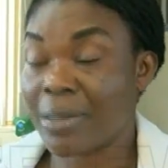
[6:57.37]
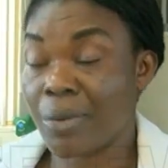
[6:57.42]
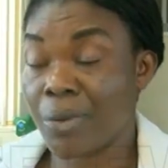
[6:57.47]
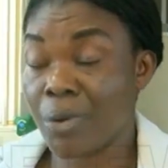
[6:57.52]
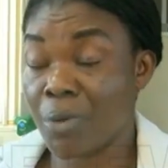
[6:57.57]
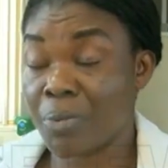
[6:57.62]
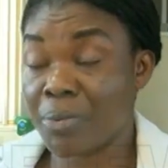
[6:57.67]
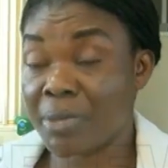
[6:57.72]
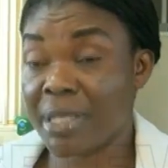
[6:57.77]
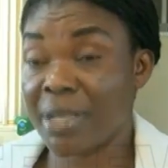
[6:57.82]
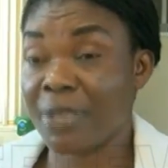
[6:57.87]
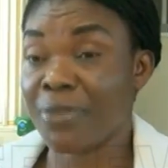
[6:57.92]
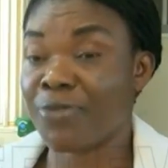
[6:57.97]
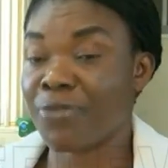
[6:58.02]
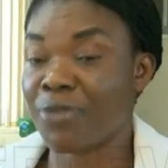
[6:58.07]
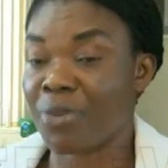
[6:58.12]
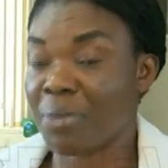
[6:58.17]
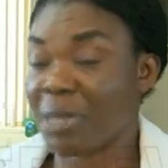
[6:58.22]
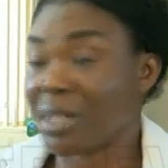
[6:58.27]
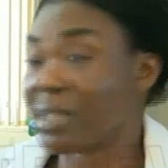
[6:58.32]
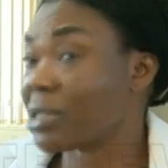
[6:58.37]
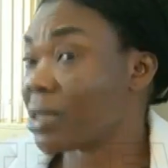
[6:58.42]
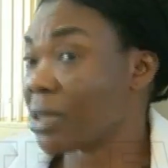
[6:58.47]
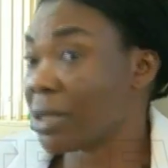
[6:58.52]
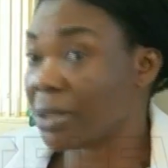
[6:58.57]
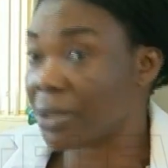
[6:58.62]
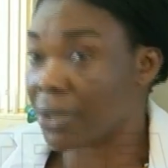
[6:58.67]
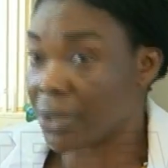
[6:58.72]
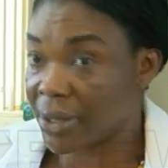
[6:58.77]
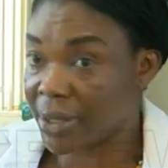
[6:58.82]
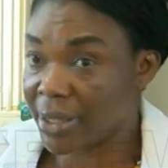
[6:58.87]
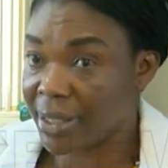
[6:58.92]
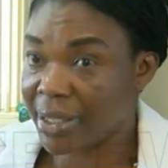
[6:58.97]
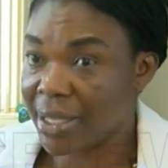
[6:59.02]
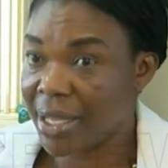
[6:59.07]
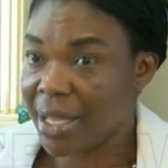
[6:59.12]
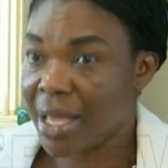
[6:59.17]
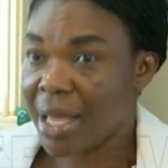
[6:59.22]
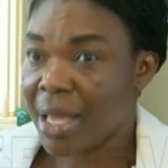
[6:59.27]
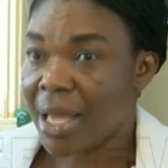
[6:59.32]
that we obtain from the
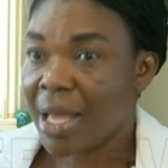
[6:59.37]
sawdust